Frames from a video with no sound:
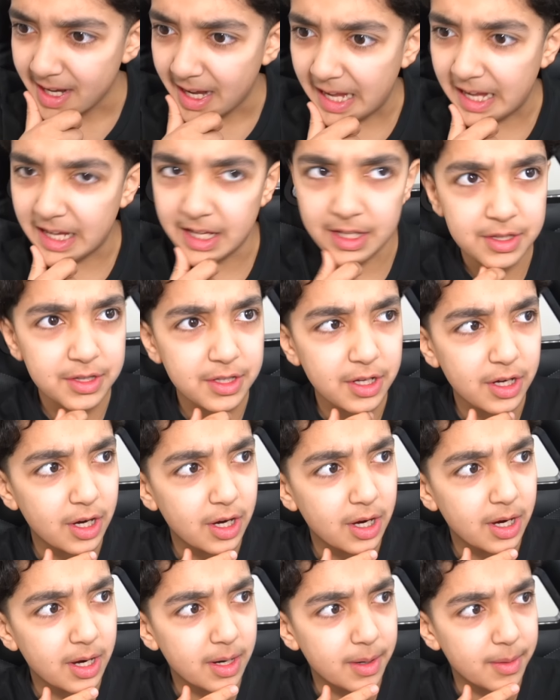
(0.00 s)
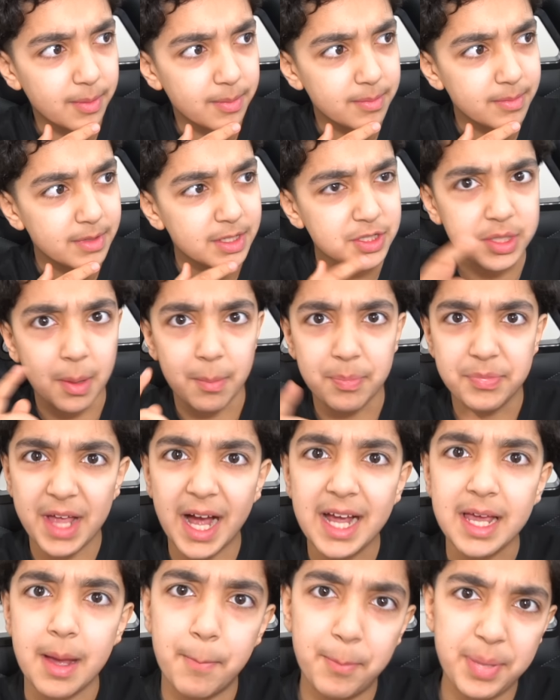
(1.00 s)
and uh some
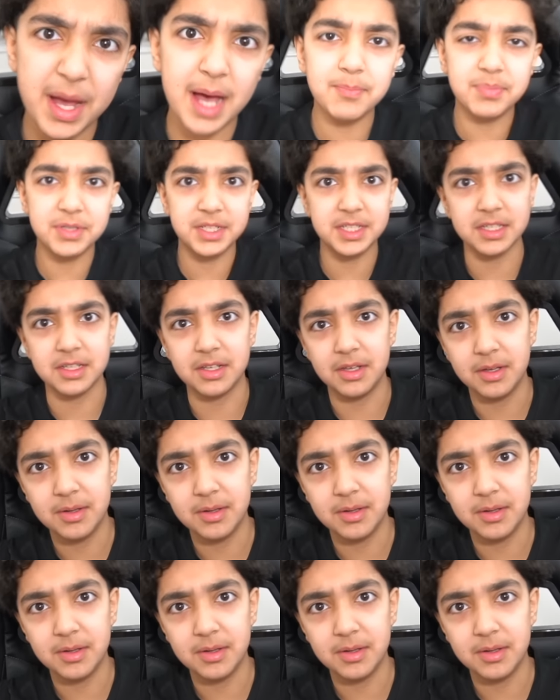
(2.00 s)
Diet Pepsi.